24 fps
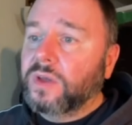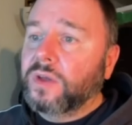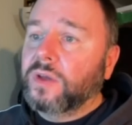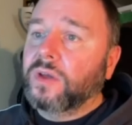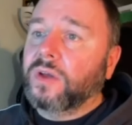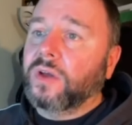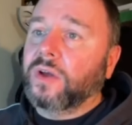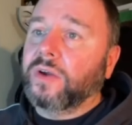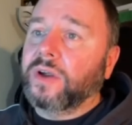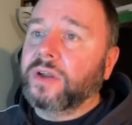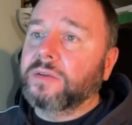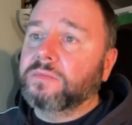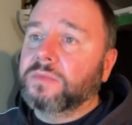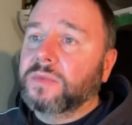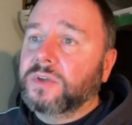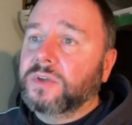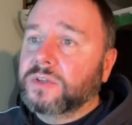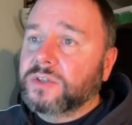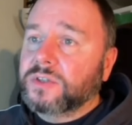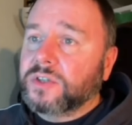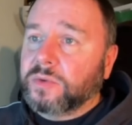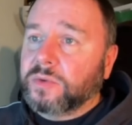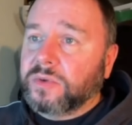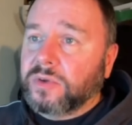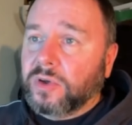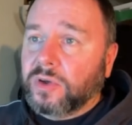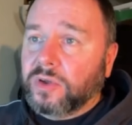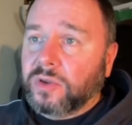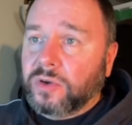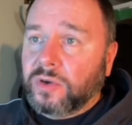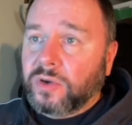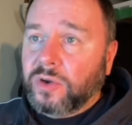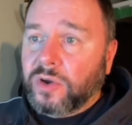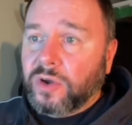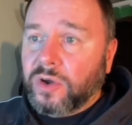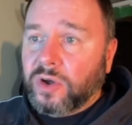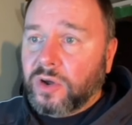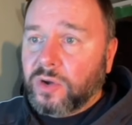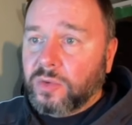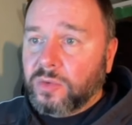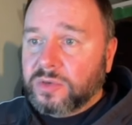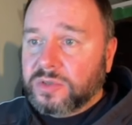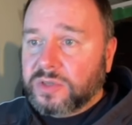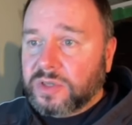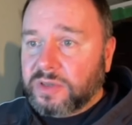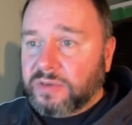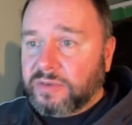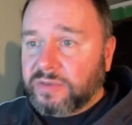All right. So we've got 0, 1, 2,
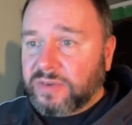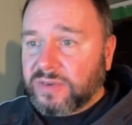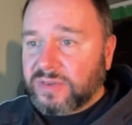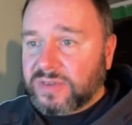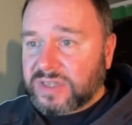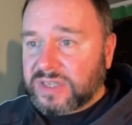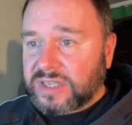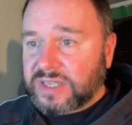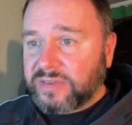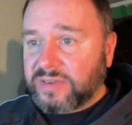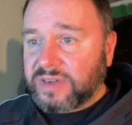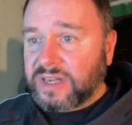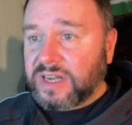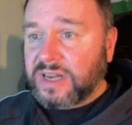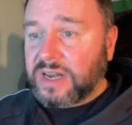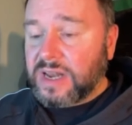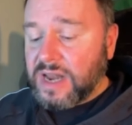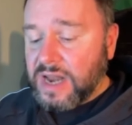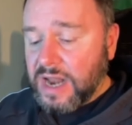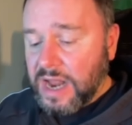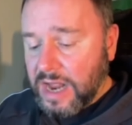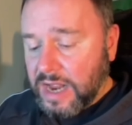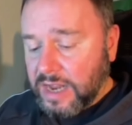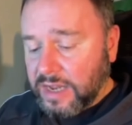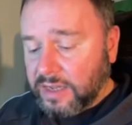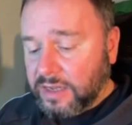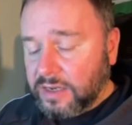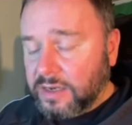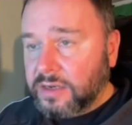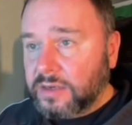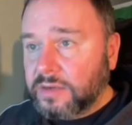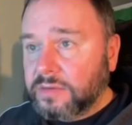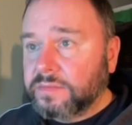3, 4, 5, 6, 7, 8, 9.